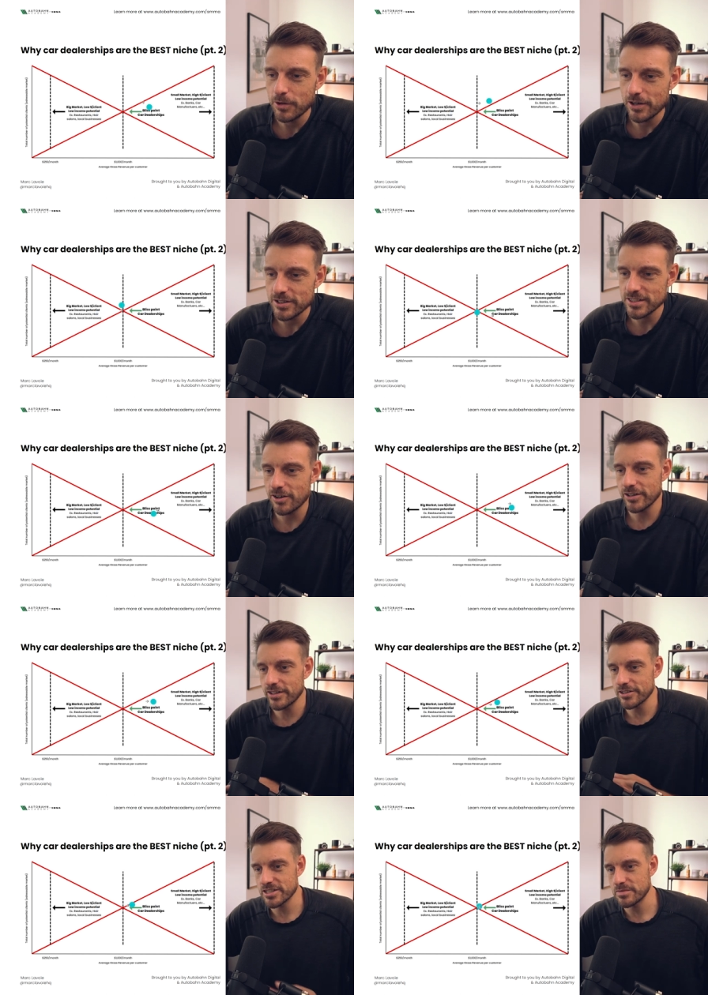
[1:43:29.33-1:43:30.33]
But our car
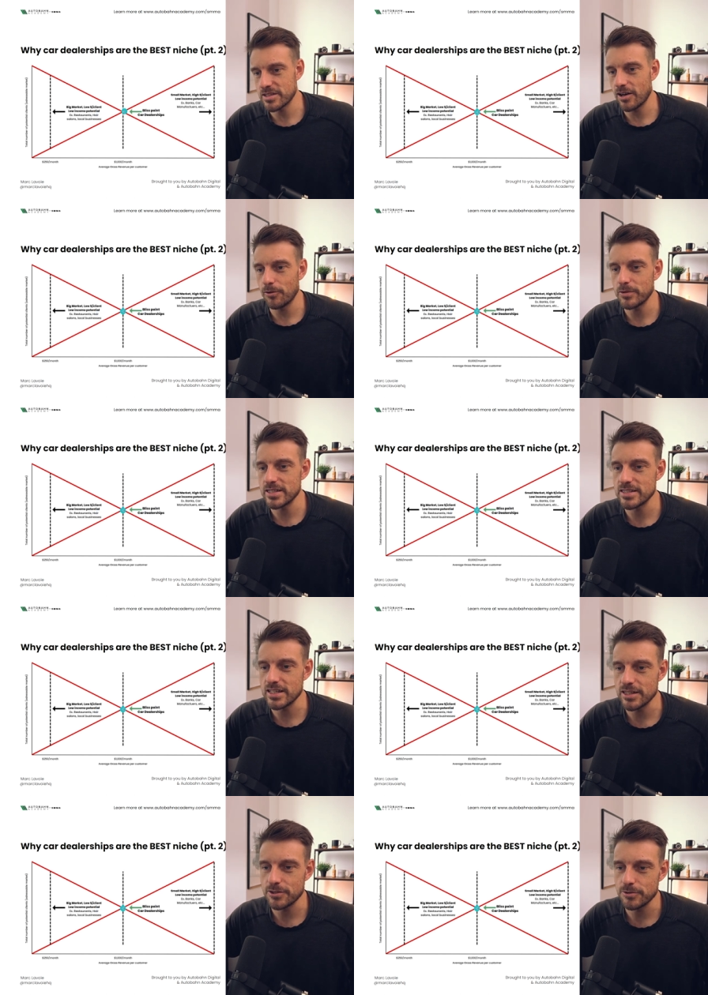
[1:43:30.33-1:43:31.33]
dealerships, they always
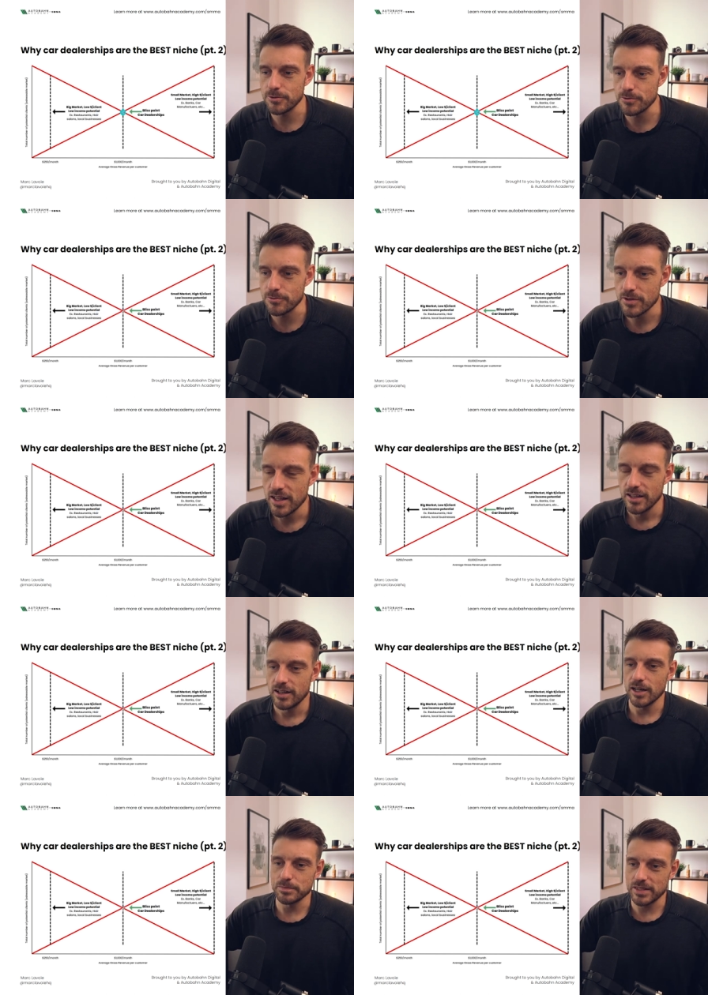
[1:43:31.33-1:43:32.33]
need to
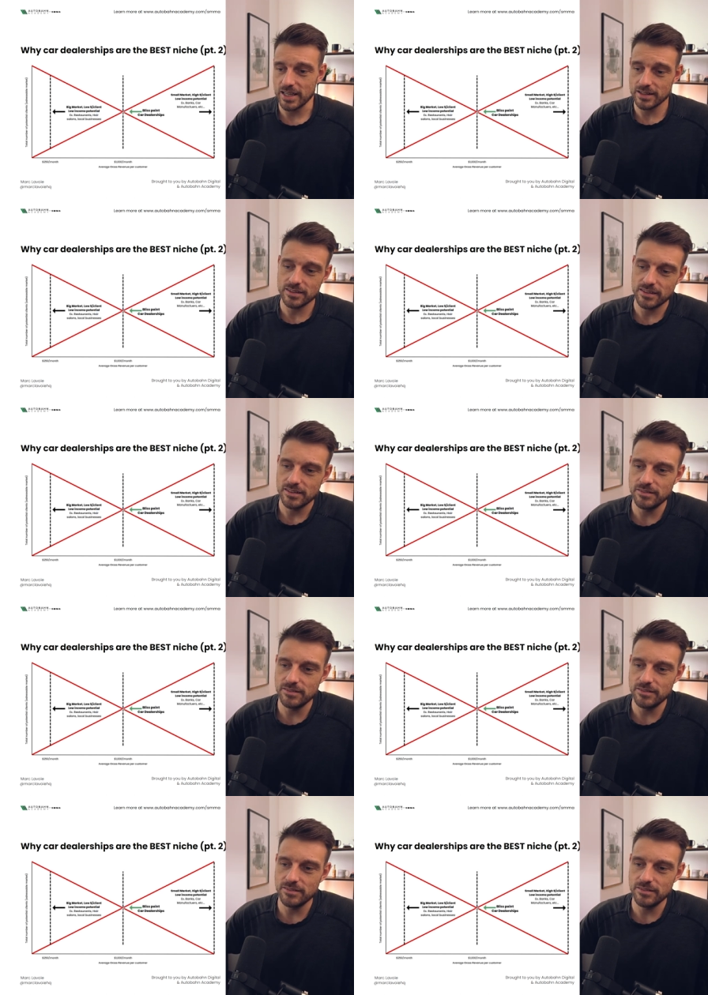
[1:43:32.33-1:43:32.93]
update